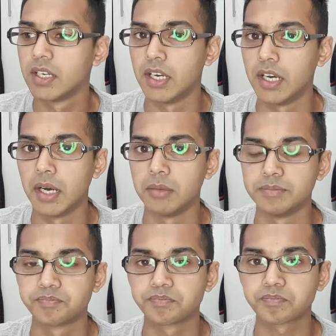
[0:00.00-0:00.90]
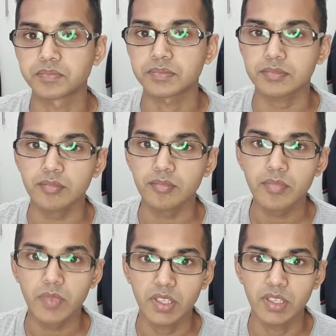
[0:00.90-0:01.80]
Um,
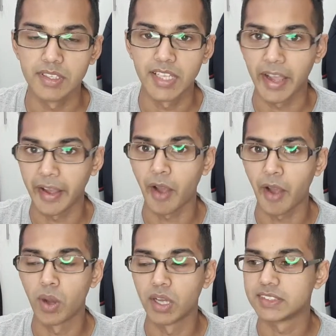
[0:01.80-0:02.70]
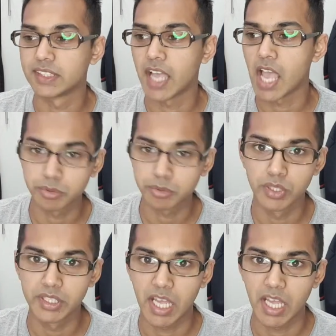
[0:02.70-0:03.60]
yeah, I was
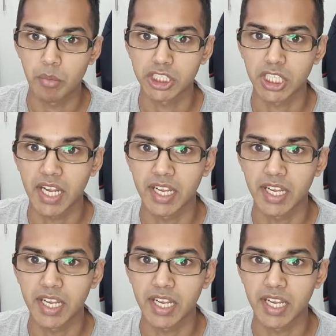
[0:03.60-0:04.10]
absolutely camera shy.